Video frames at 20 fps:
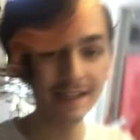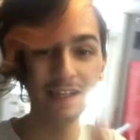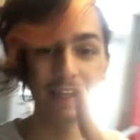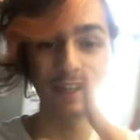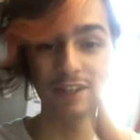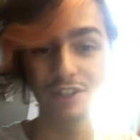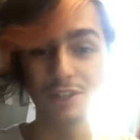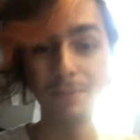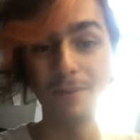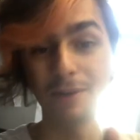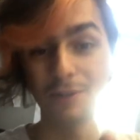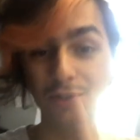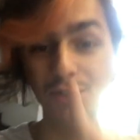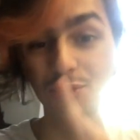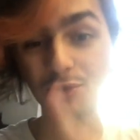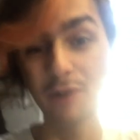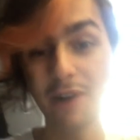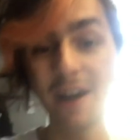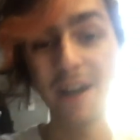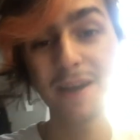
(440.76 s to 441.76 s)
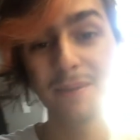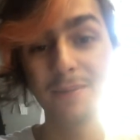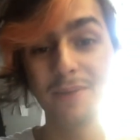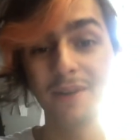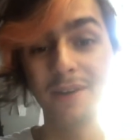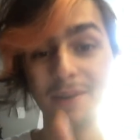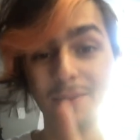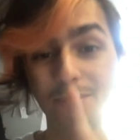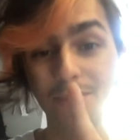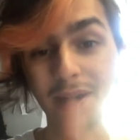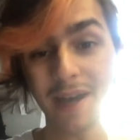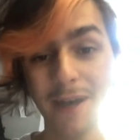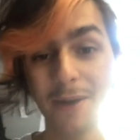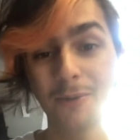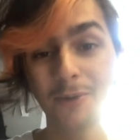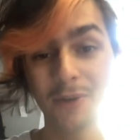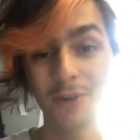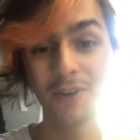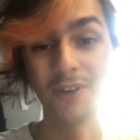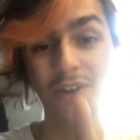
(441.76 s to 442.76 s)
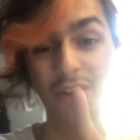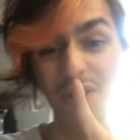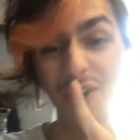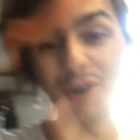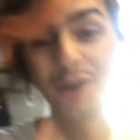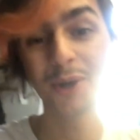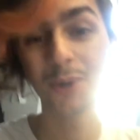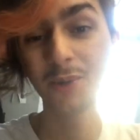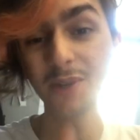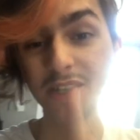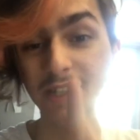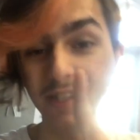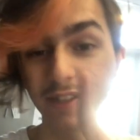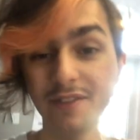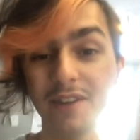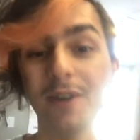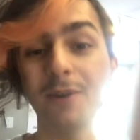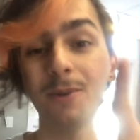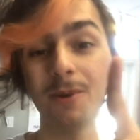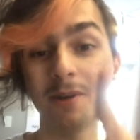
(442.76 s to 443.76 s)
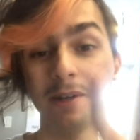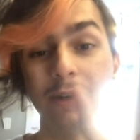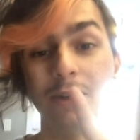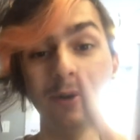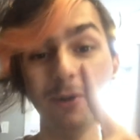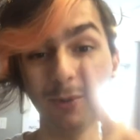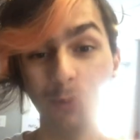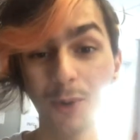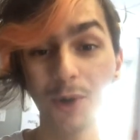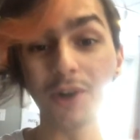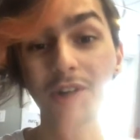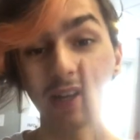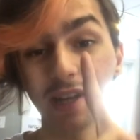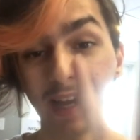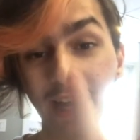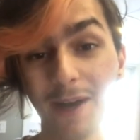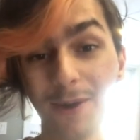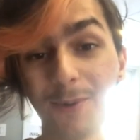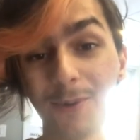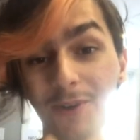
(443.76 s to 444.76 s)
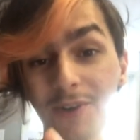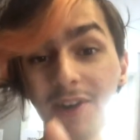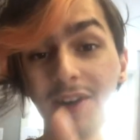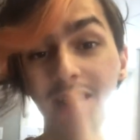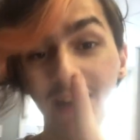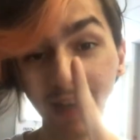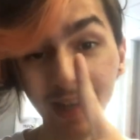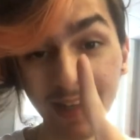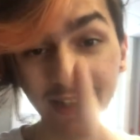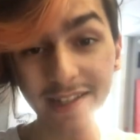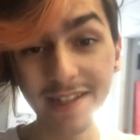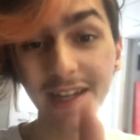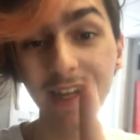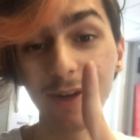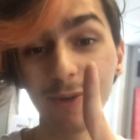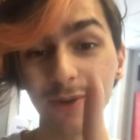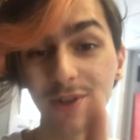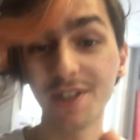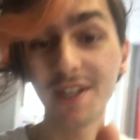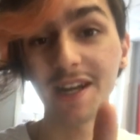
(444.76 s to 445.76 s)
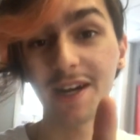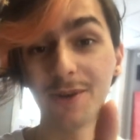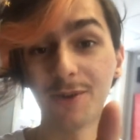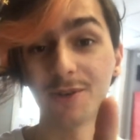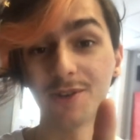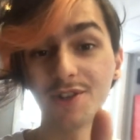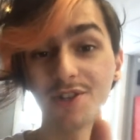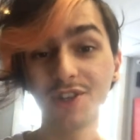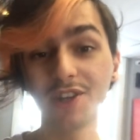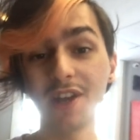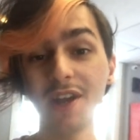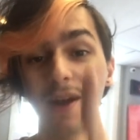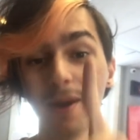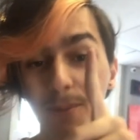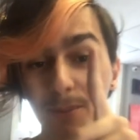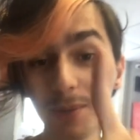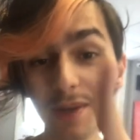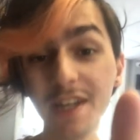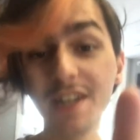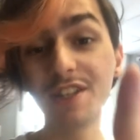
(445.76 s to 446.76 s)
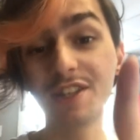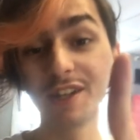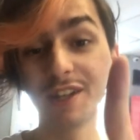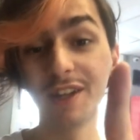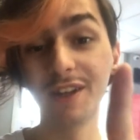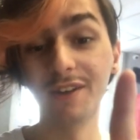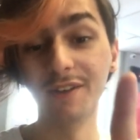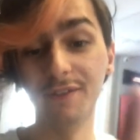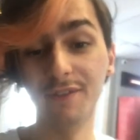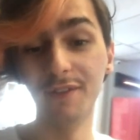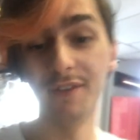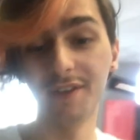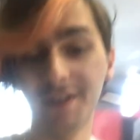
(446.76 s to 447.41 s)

It's about tribe, power, hungry, devour, work, hour, take what's ours. Peace and love.